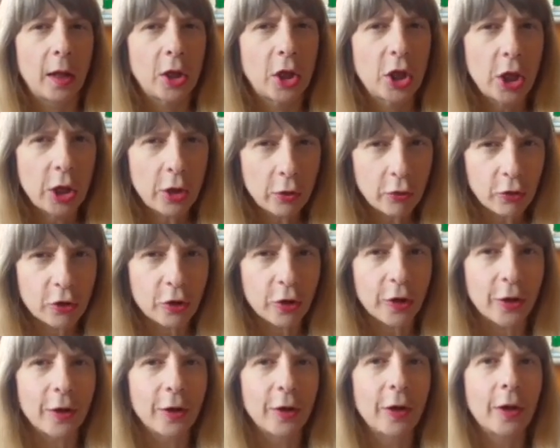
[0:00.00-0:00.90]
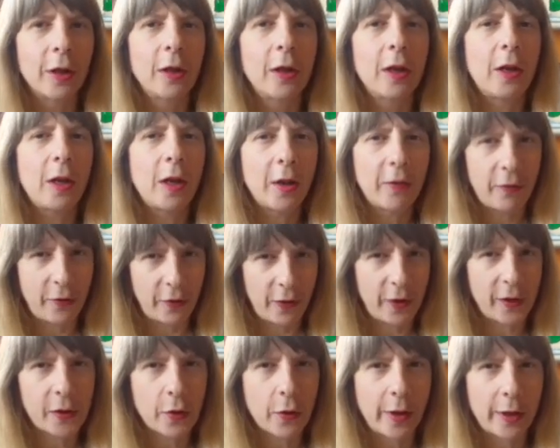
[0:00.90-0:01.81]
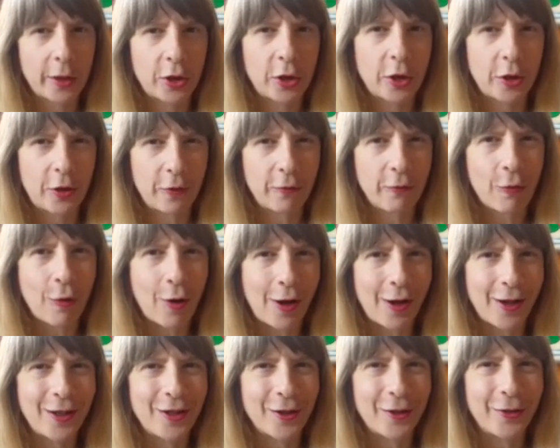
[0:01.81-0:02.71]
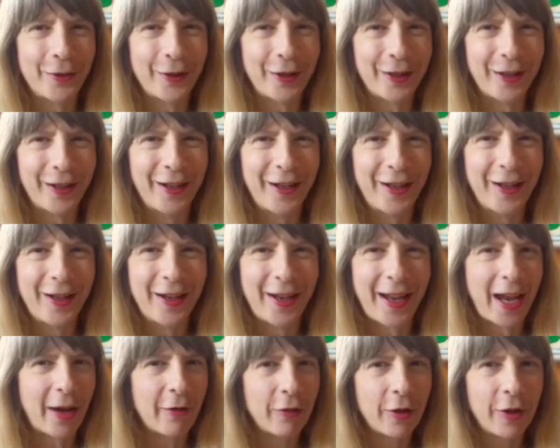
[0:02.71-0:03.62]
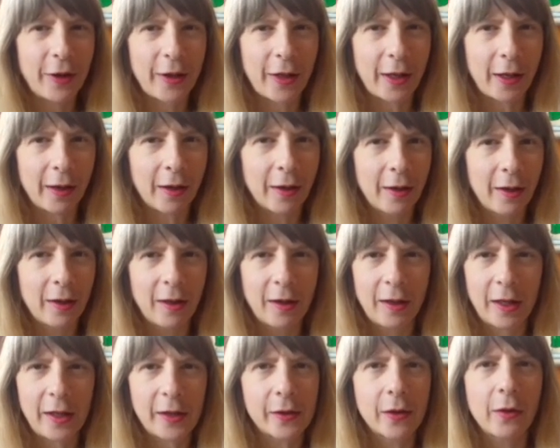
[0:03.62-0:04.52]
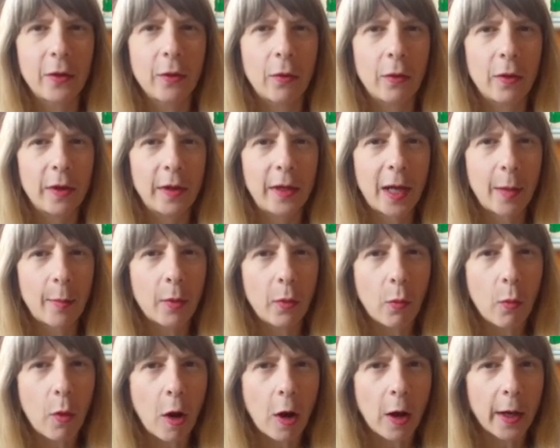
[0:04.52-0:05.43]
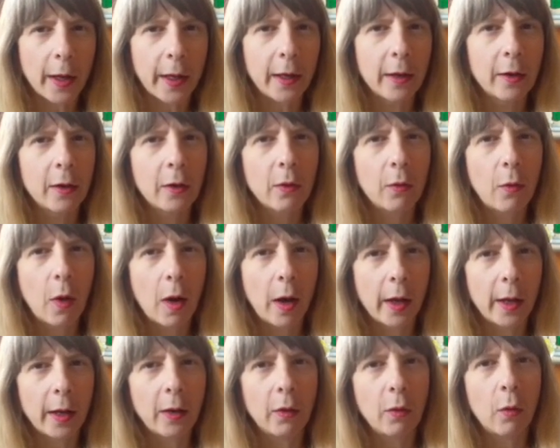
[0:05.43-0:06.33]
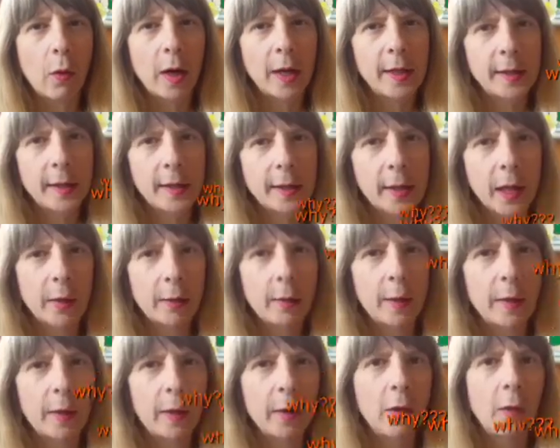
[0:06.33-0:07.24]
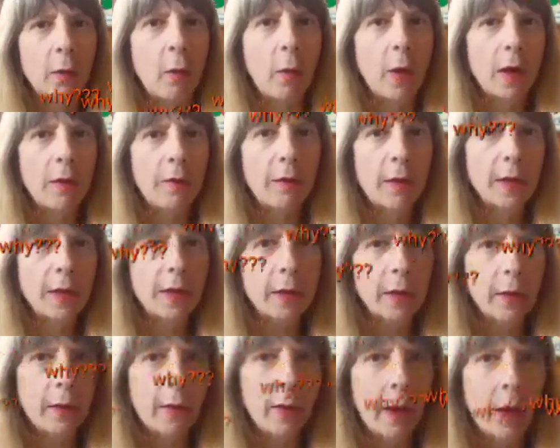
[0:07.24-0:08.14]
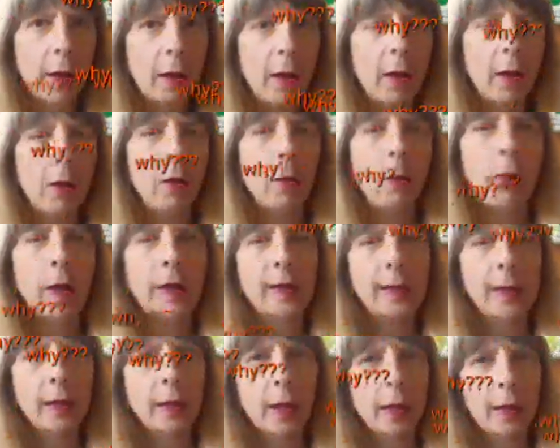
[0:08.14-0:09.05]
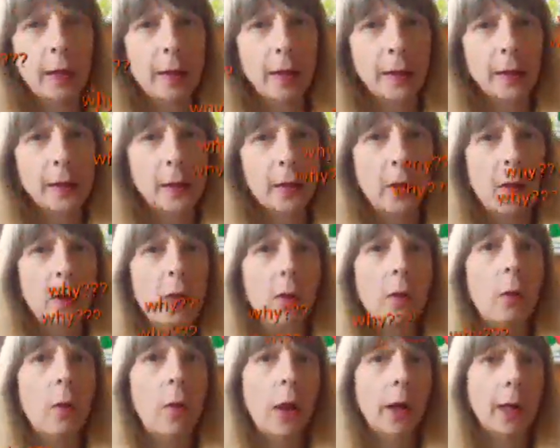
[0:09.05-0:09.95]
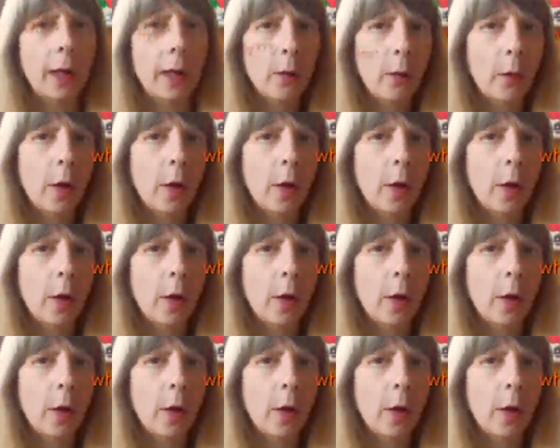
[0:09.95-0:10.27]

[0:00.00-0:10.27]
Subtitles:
Children love this question of why, don't they? Everything is, yeah, but why? Why? Why is this happening? Why have they done that? Why is it like this? Why?